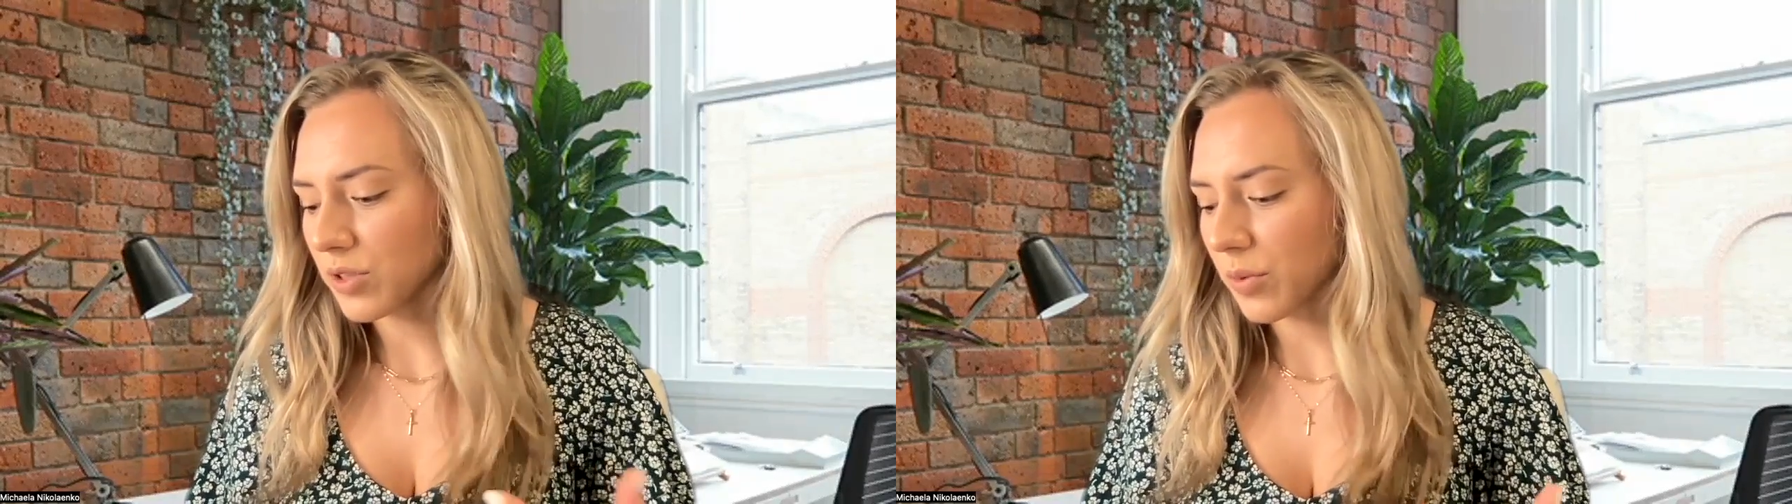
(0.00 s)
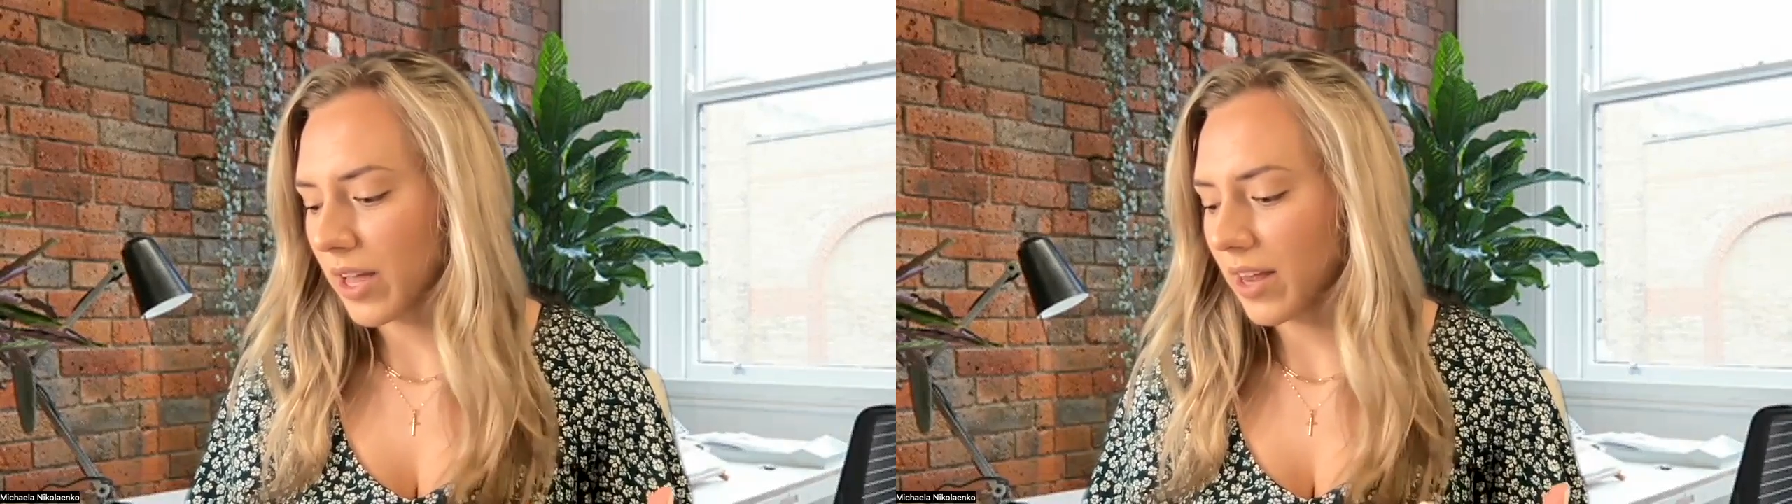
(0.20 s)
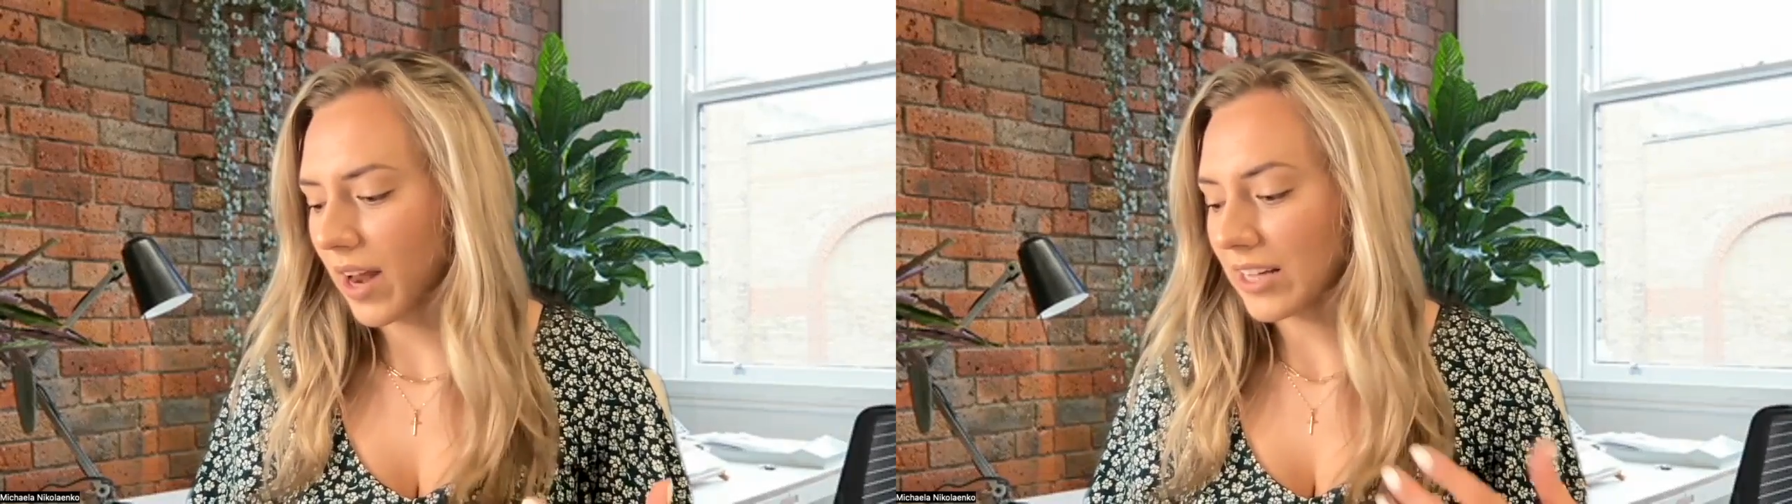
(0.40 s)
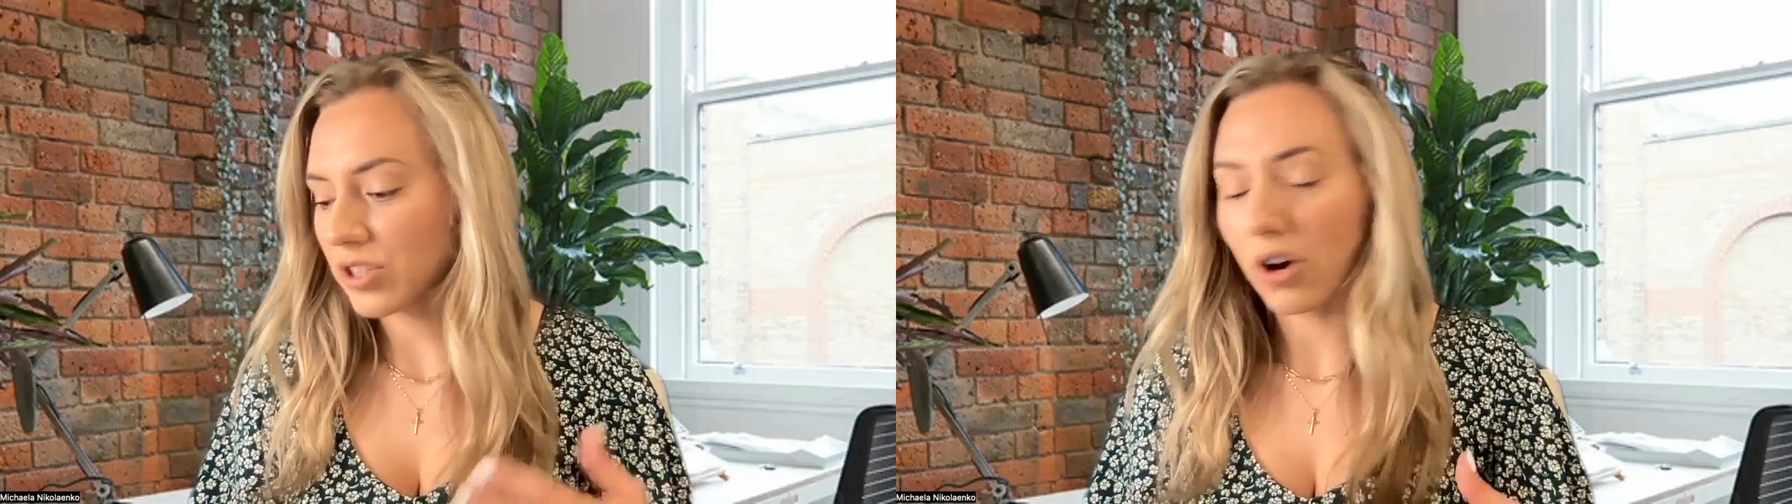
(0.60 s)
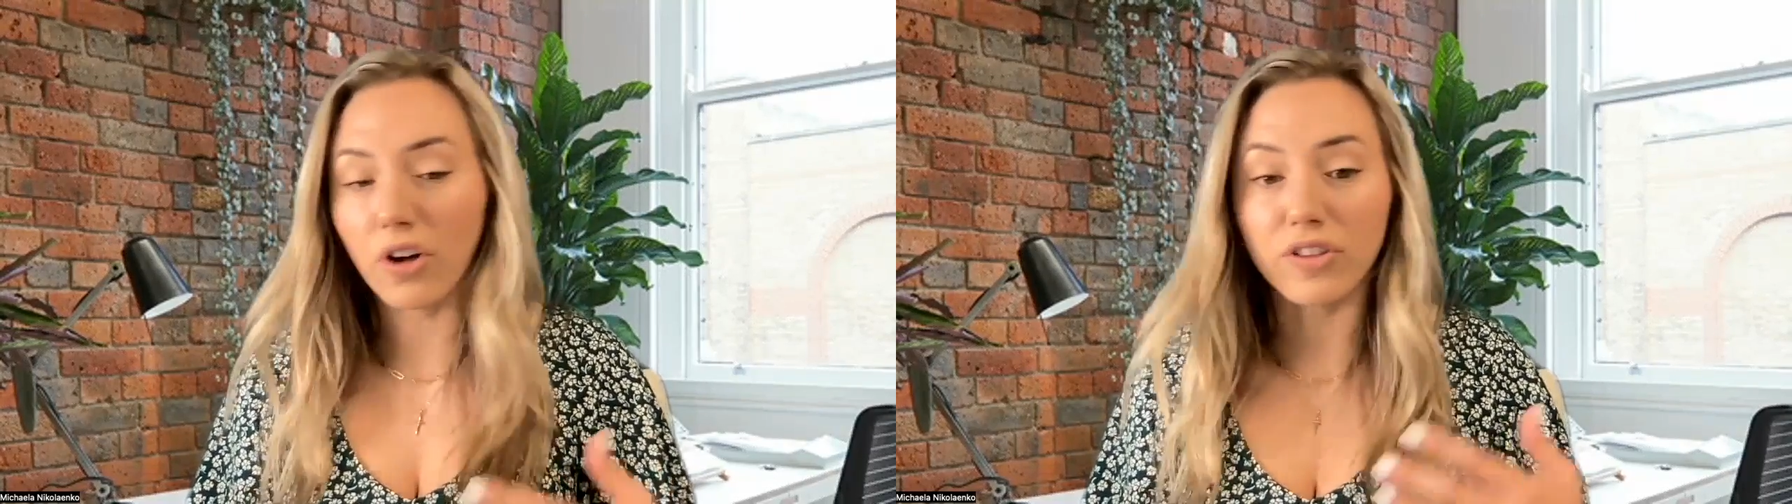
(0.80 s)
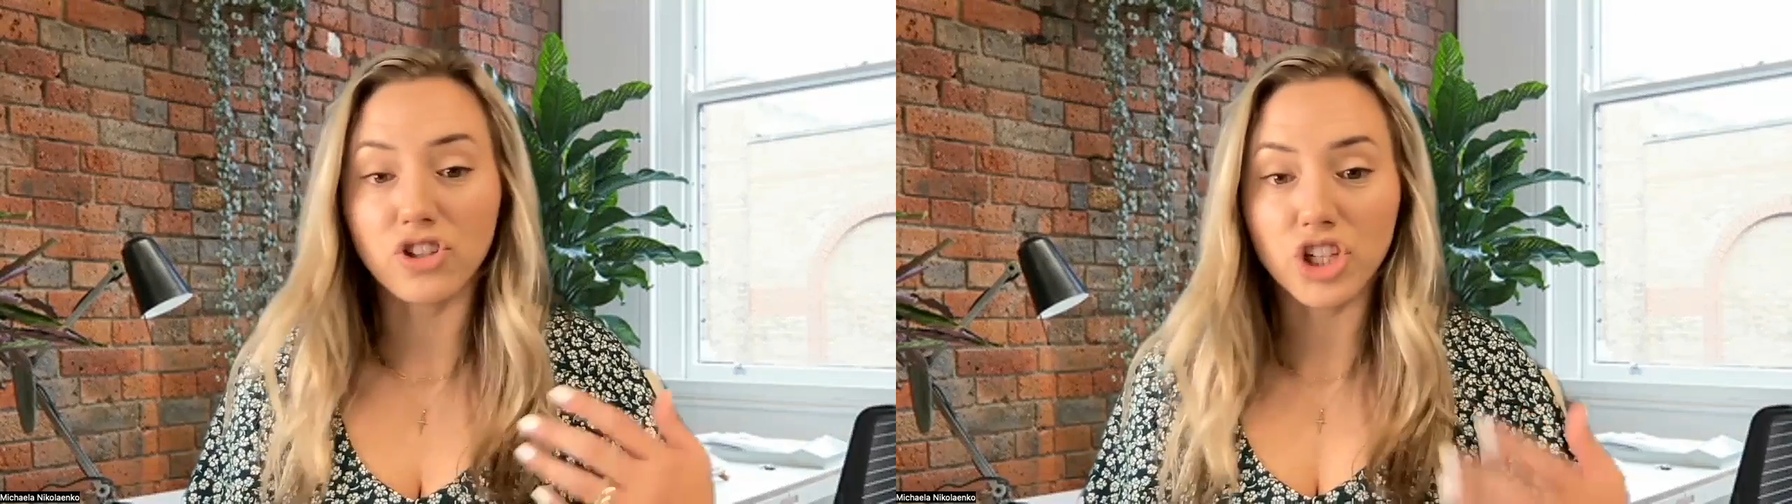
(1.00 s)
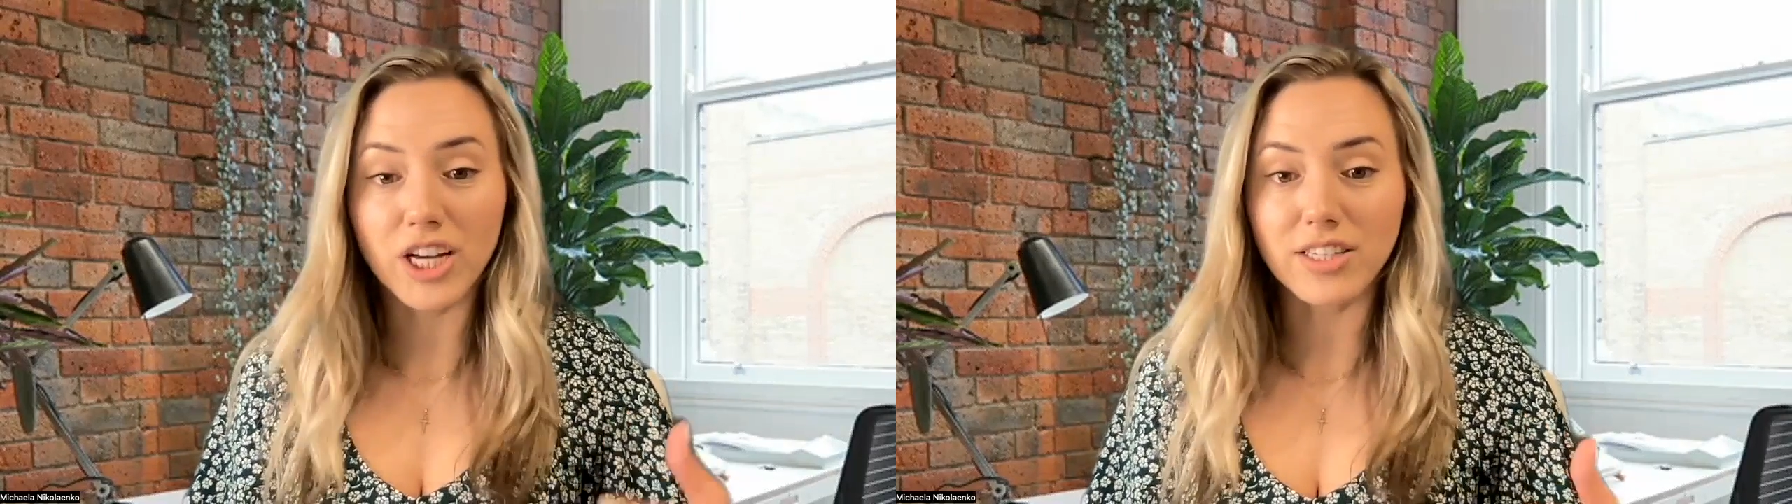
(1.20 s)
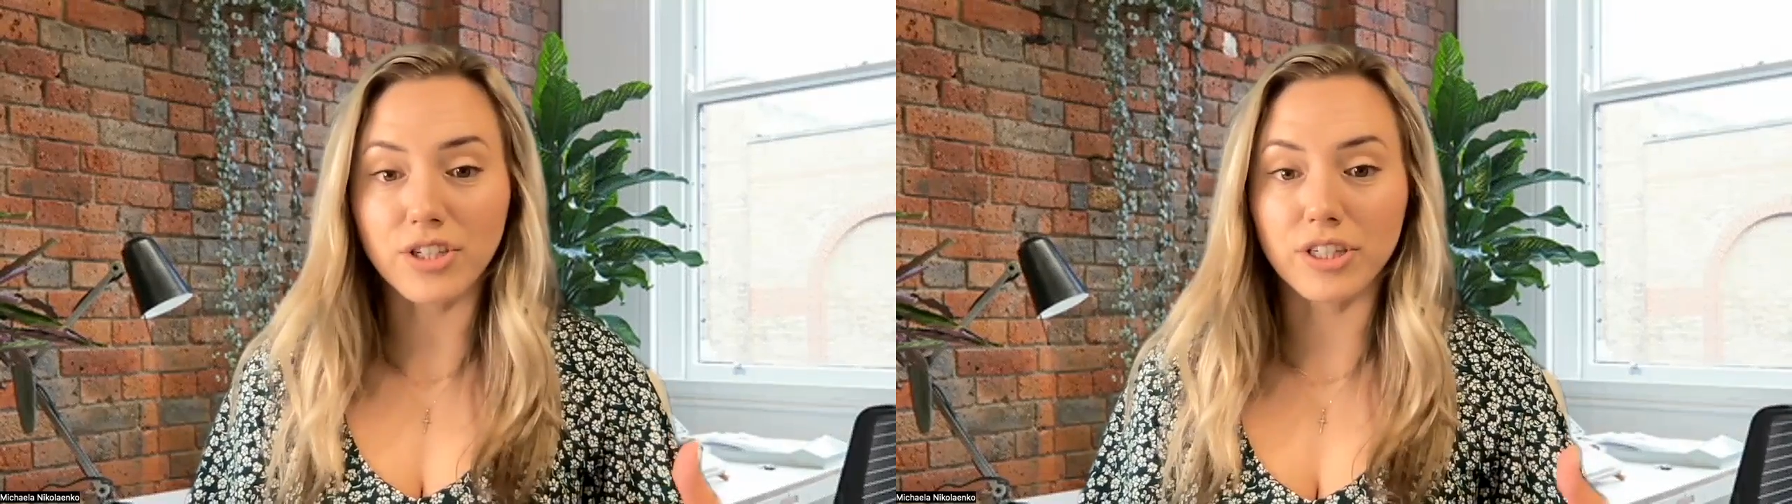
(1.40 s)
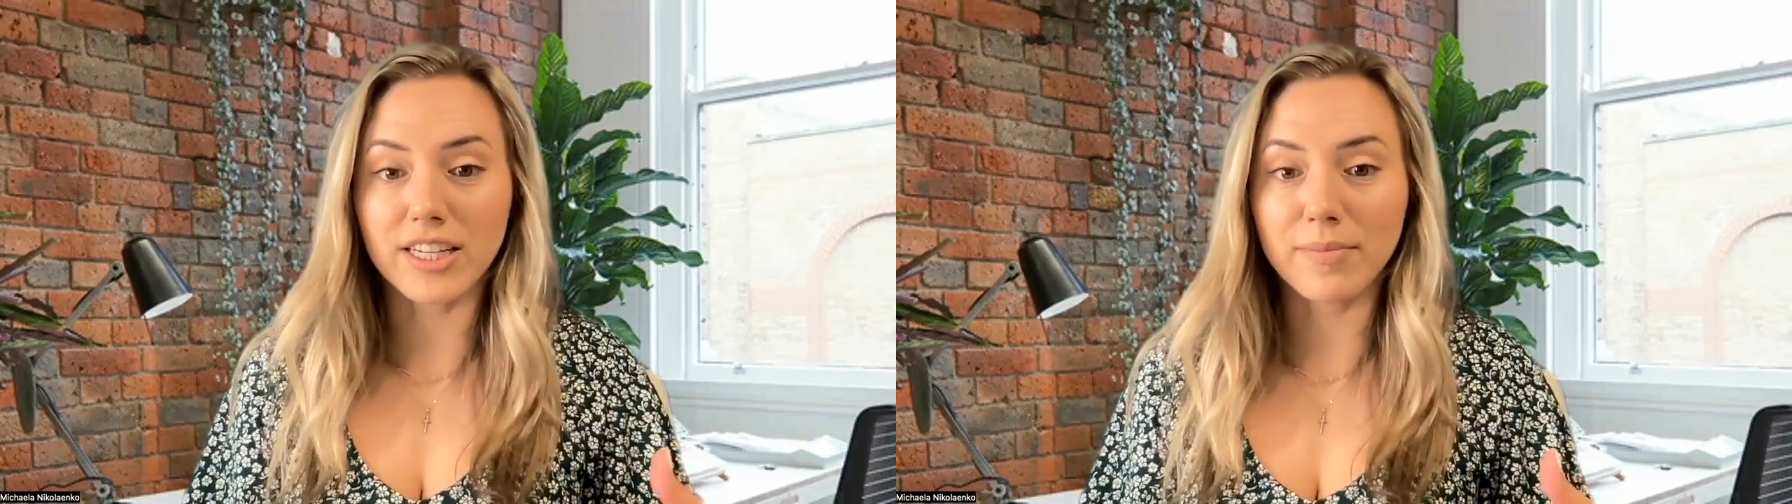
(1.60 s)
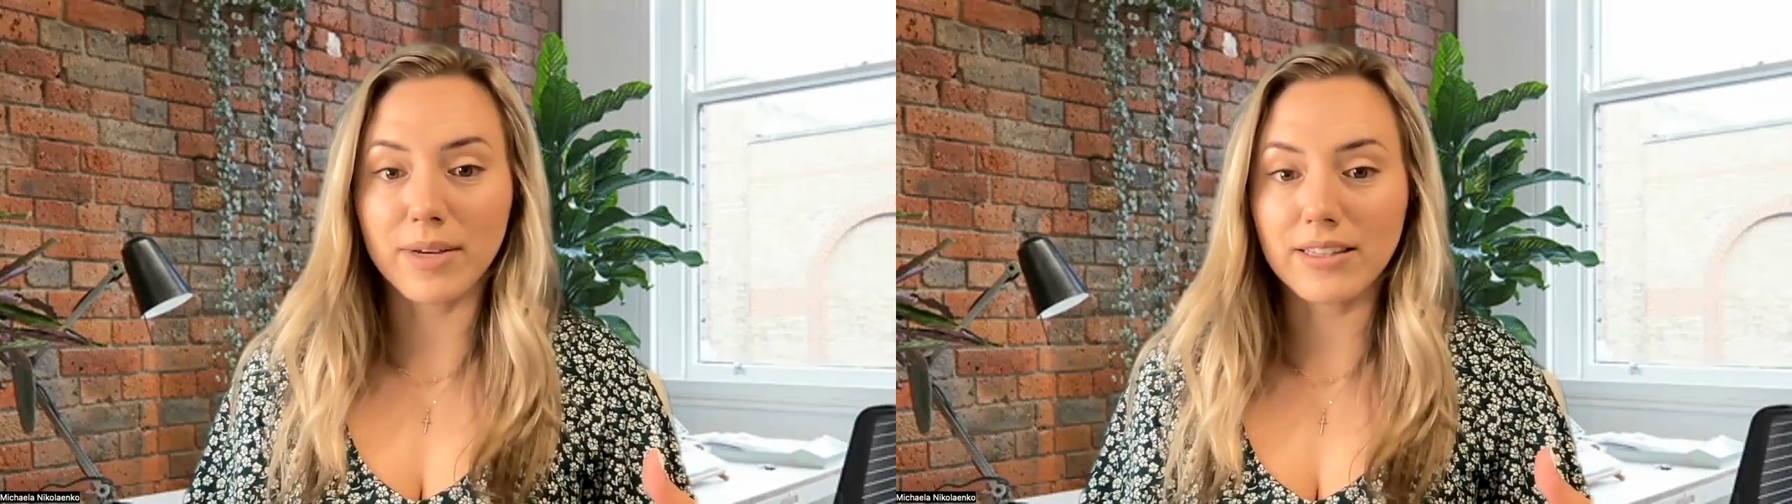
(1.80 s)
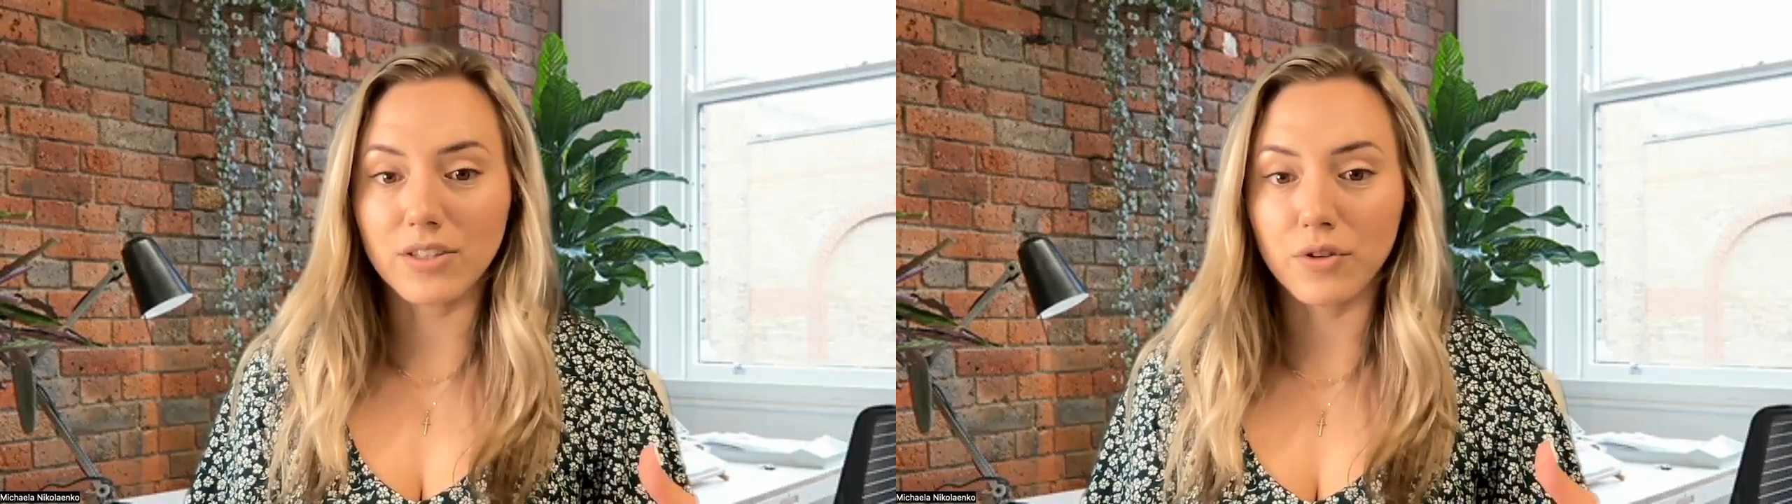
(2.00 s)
was when I saw the jester demons.